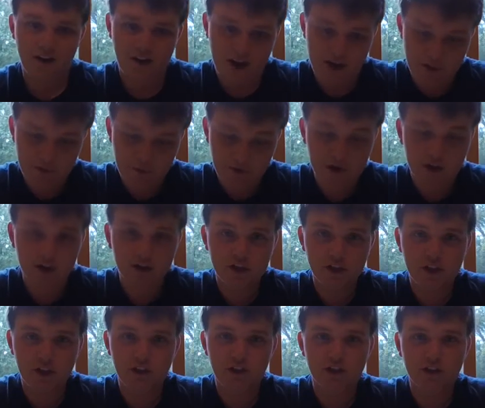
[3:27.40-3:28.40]
I'm gonna
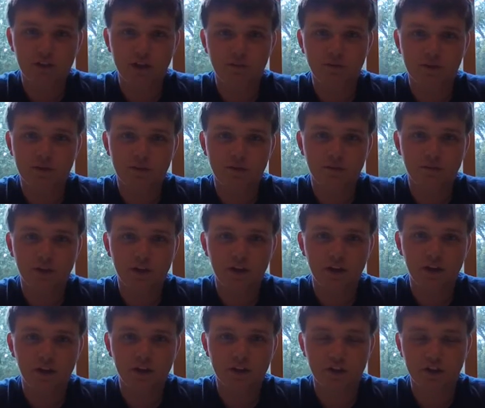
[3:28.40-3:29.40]
change up some of the
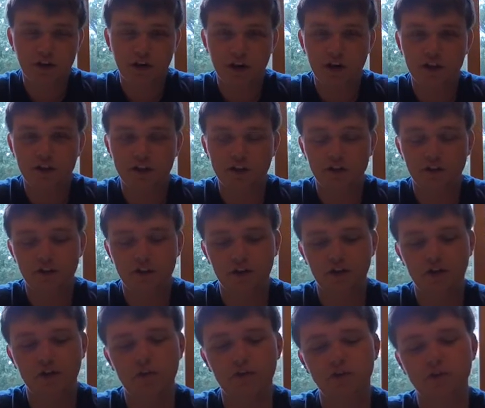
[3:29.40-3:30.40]
hook strategies I
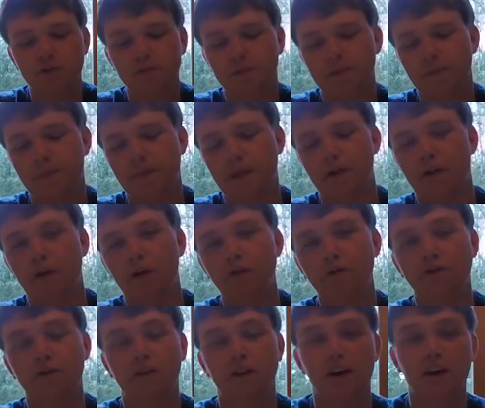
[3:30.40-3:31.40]
use.
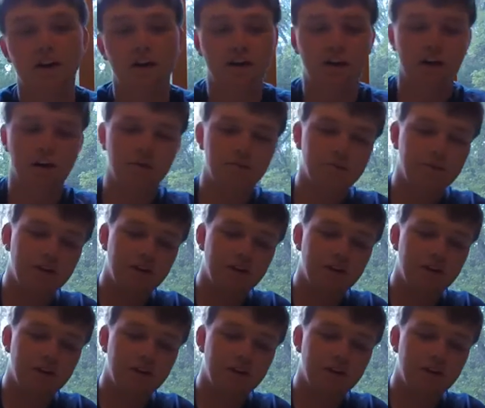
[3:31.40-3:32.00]
Hopefully that'll help.